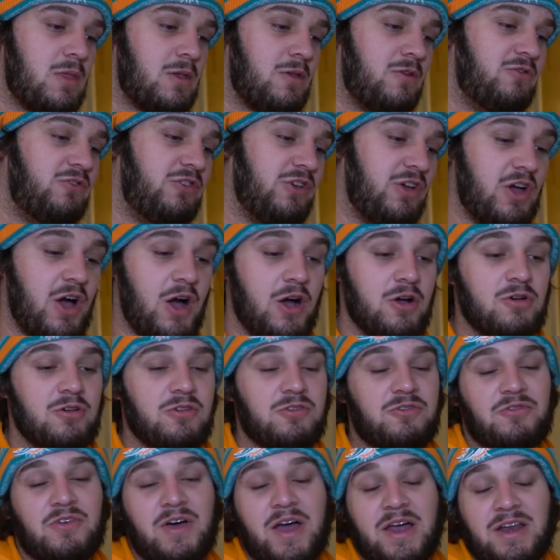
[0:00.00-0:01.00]

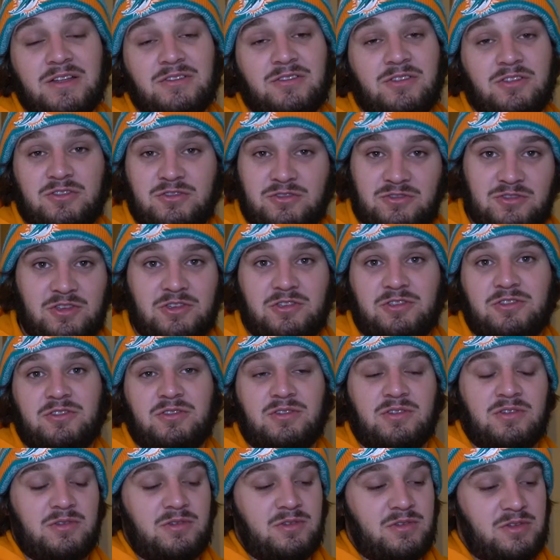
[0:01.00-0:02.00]
Chicago's fighting to
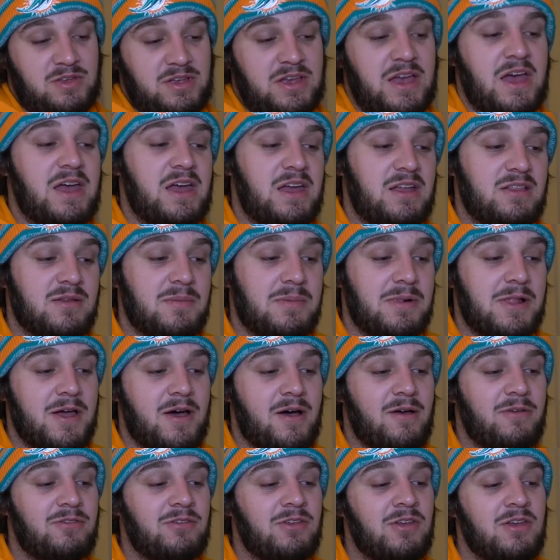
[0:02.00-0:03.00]
just get in the
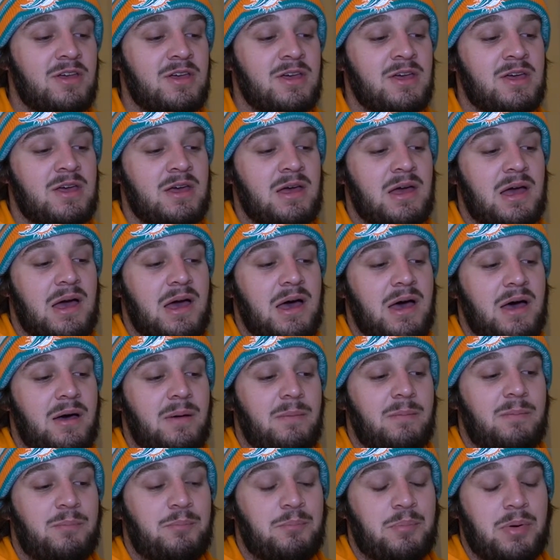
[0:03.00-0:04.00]
playoffs.
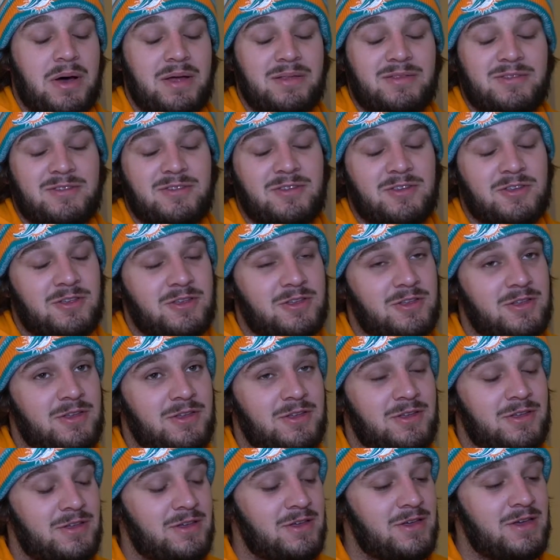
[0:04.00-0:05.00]
But
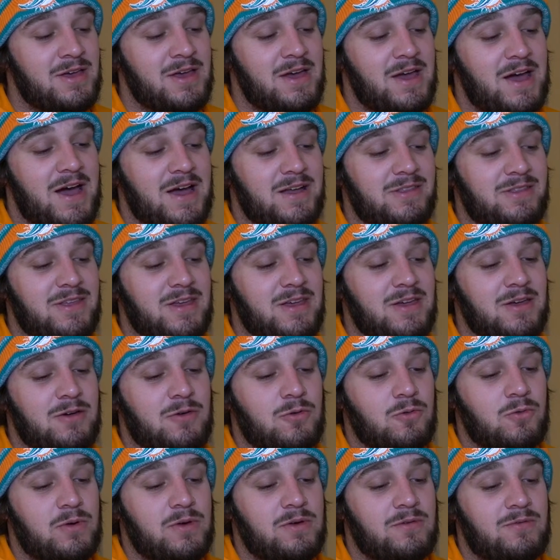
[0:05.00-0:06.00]
I
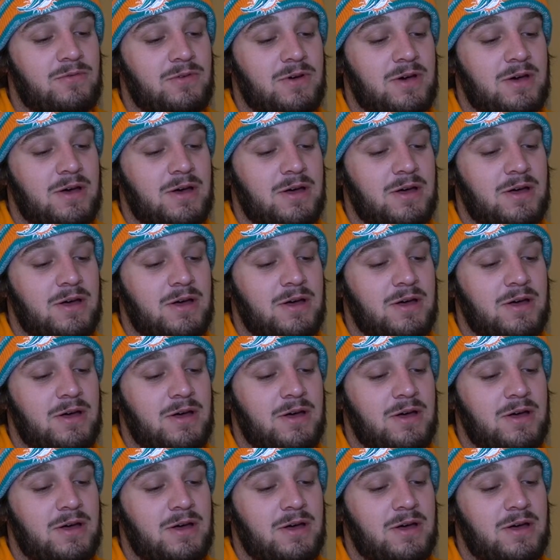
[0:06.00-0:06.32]
think with